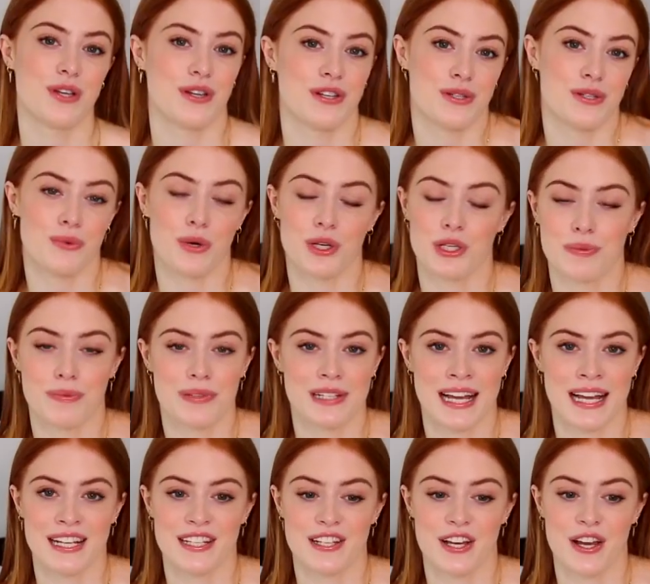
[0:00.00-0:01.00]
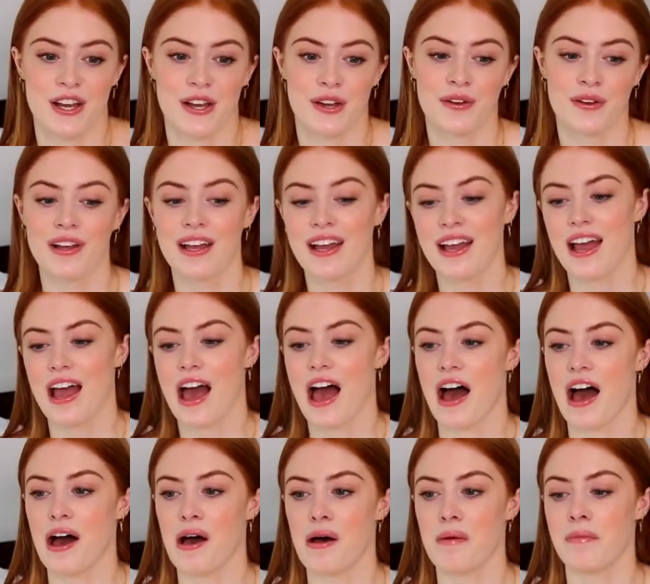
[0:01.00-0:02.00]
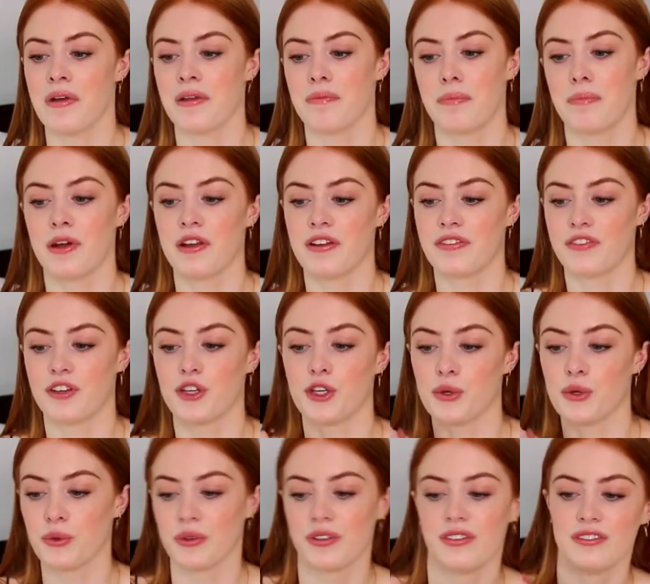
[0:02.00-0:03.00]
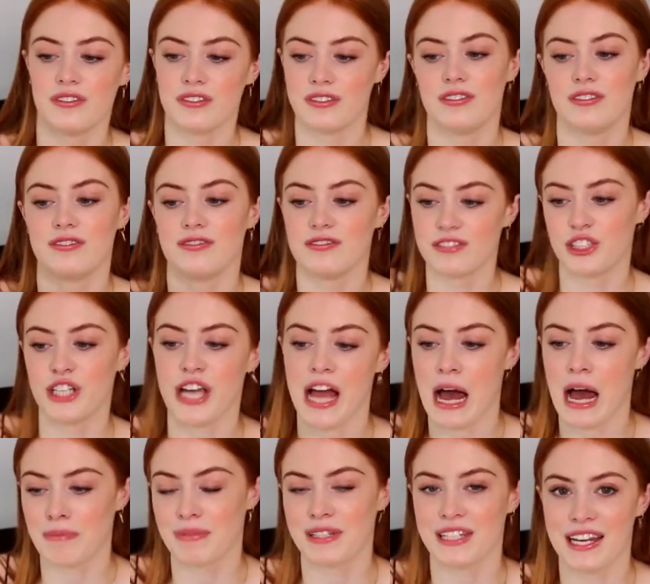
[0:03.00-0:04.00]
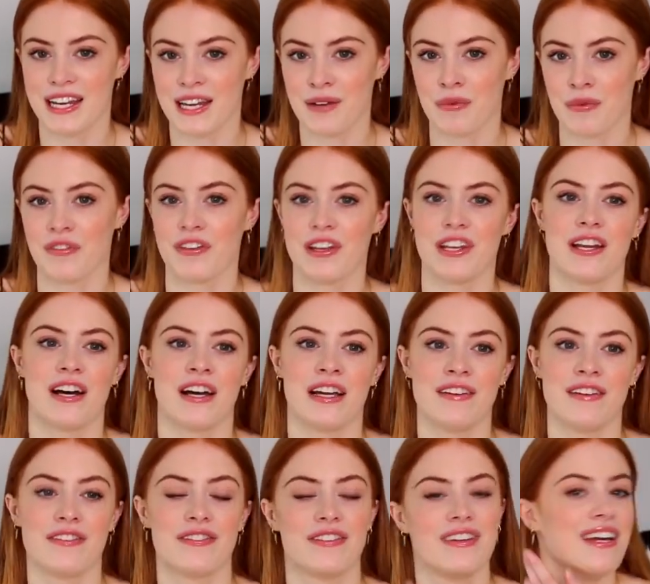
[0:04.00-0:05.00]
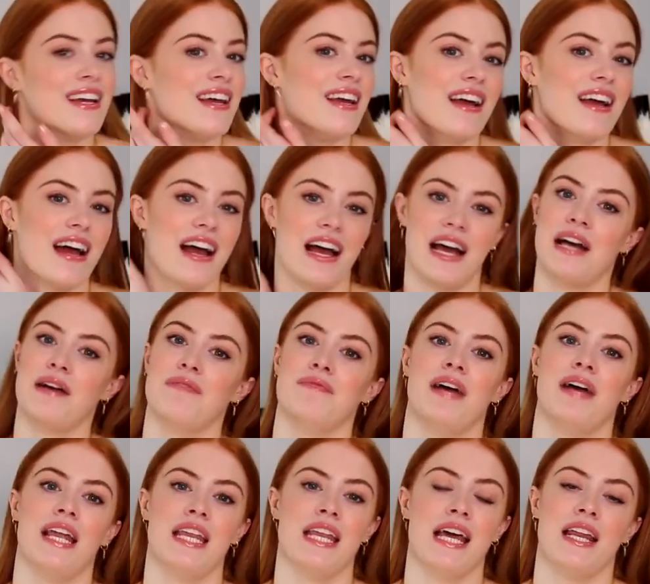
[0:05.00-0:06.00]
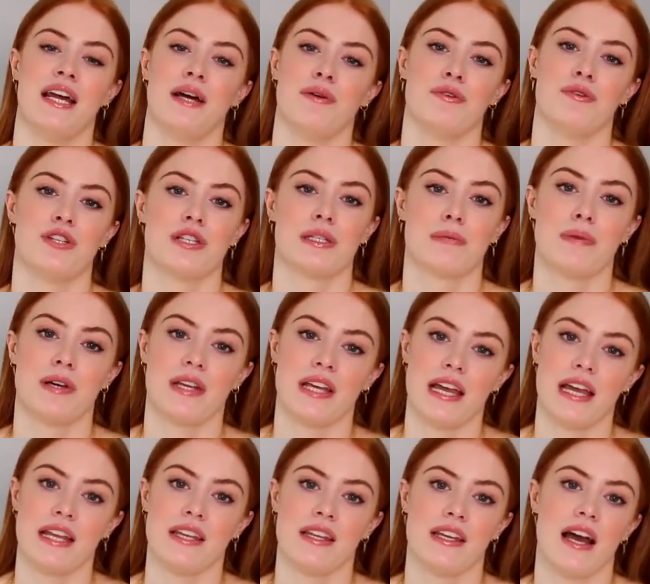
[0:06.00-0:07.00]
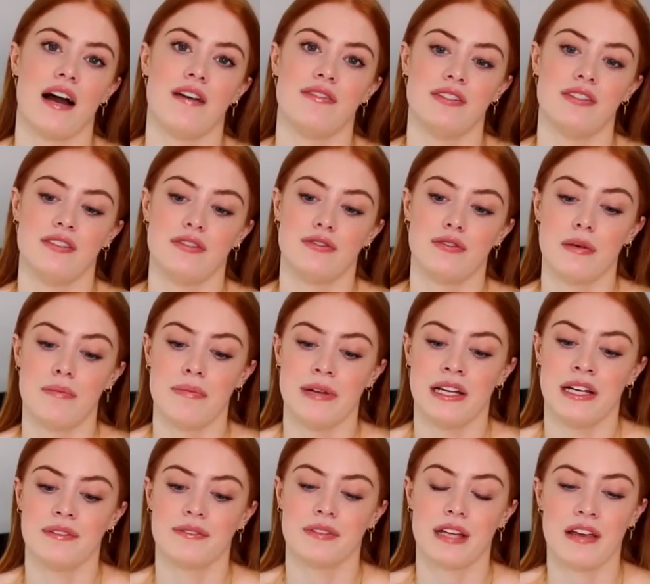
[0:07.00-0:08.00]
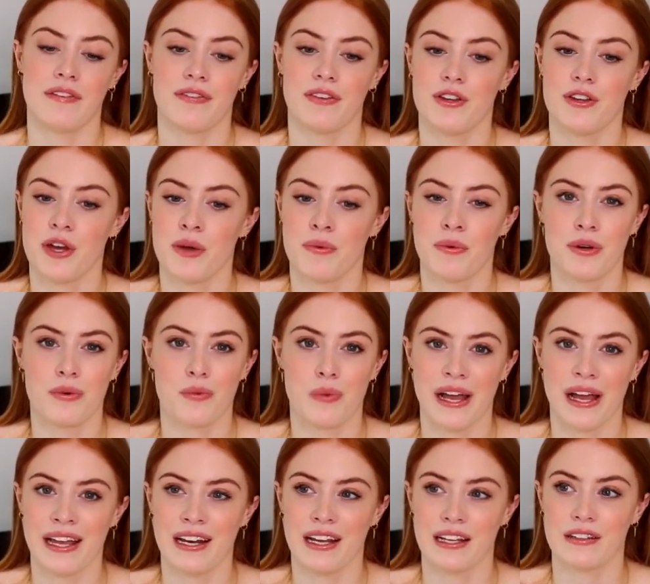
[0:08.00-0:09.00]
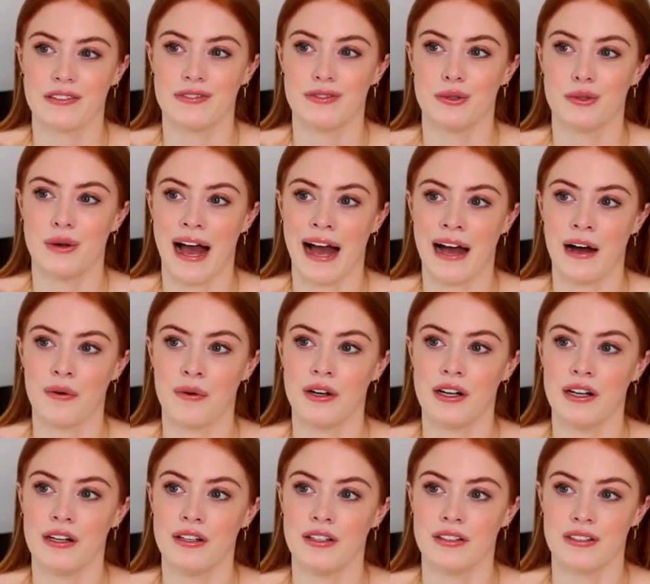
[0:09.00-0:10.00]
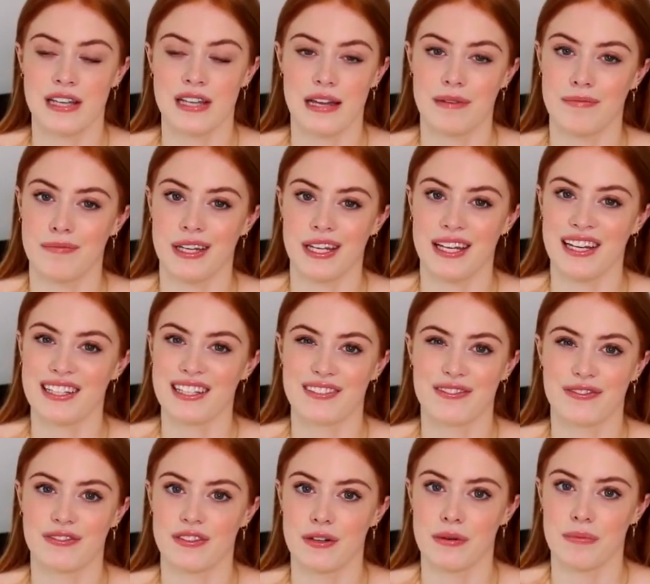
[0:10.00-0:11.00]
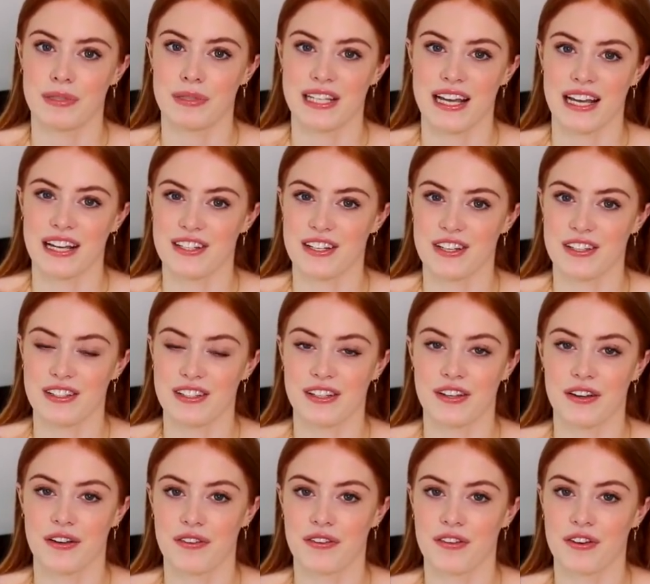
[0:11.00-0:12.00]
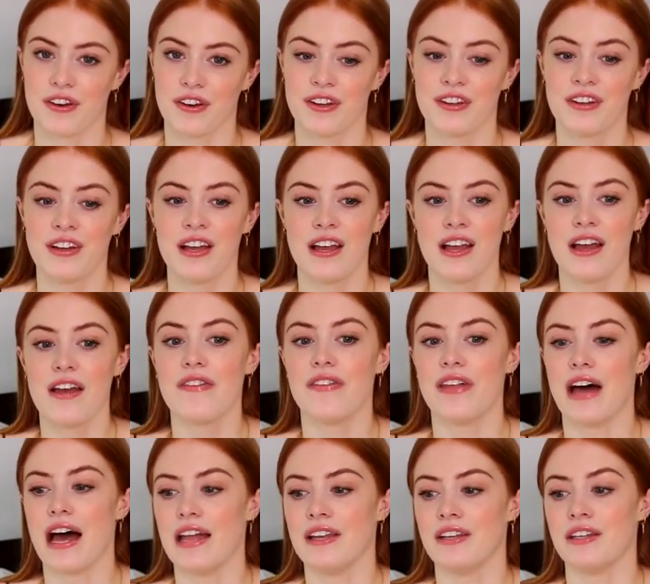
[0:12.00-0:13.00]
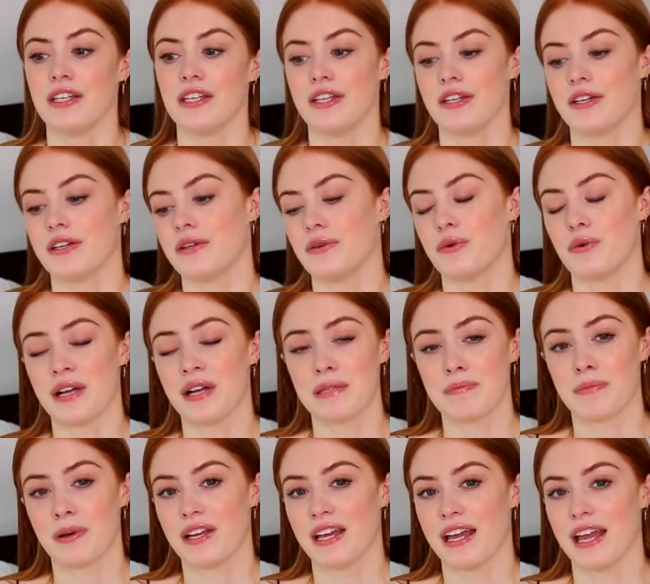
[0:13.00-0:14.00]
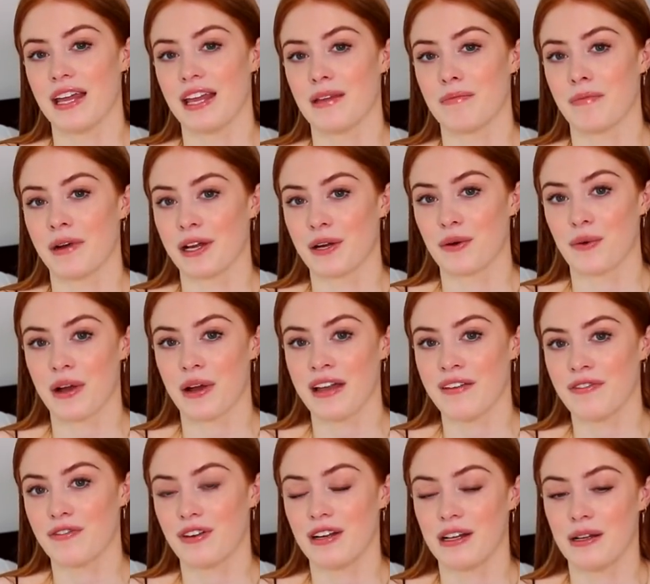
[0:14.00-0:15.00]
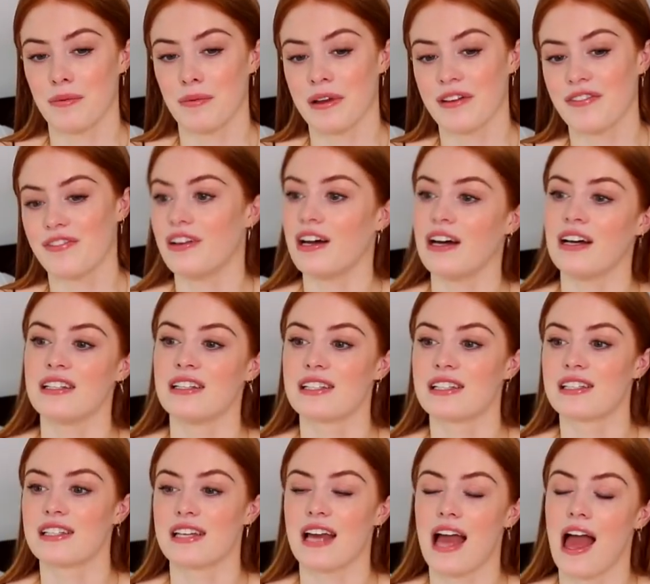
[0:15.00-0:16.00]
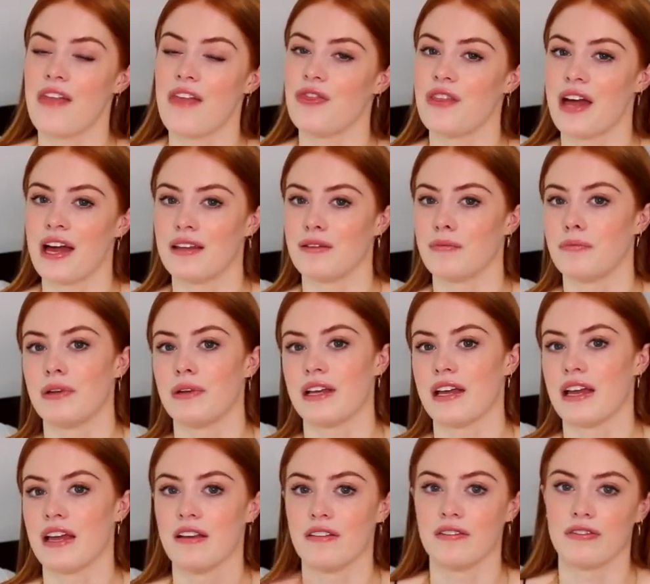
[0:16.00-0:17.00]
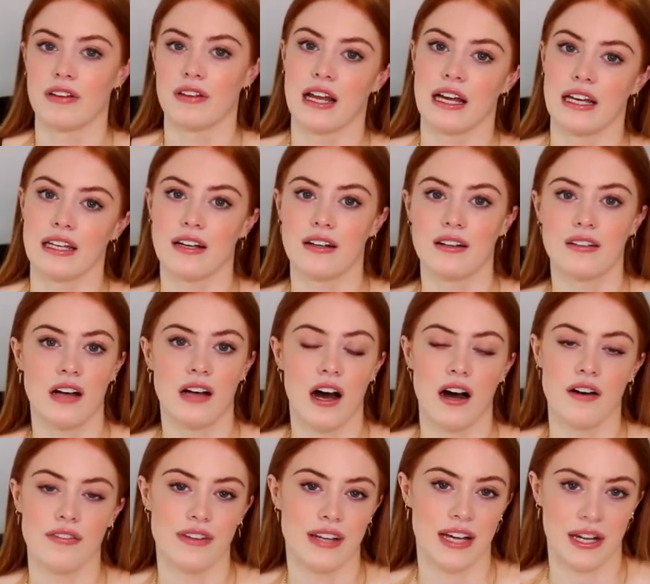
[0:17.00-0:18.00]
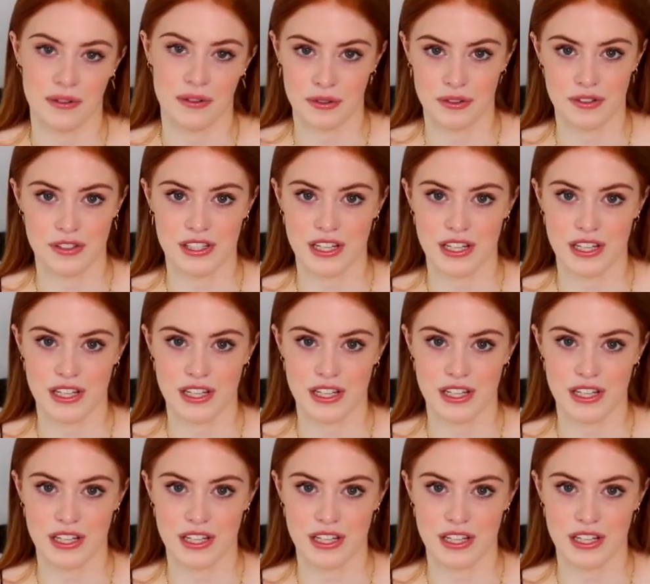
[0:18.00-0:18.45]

So I just wash a potato, um, put a few jabs in it with a knife um, and then I will just put it in the oven for a bit. If you don't want to wait like a full hour and 10 minutes for a potato to cook through, then you could always put it in the microwave for a little bit first and then put it in for like half an hour or